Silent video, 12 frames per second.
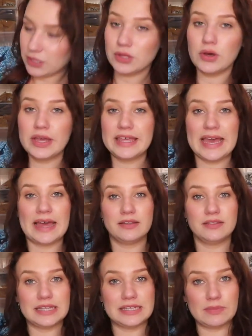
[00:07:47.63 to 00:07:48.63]
thought
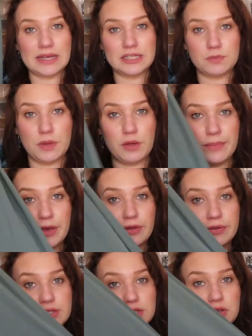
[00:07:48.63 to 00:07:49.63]
again, this might spur me
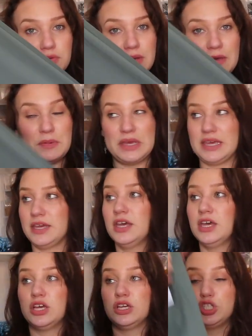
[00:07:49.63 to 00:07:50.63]
on to maybe
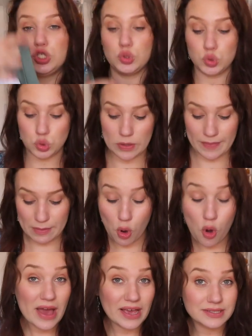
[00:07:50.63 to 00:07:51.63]
do a bit
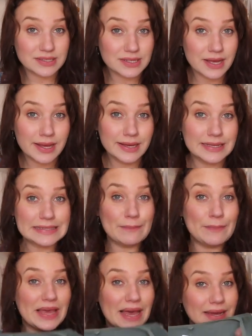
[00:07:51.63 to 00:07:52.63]
more exercise
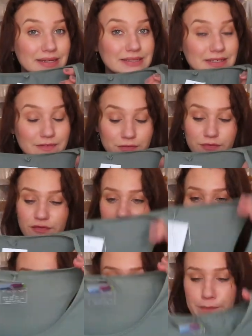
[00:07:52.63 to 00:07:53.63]
and be active.
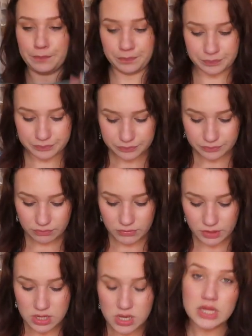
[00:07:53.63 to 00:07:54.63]
Um,
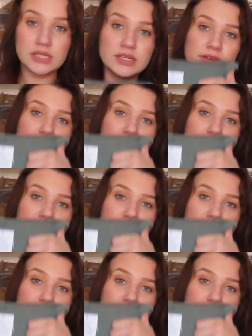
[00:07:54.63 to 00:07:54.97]
so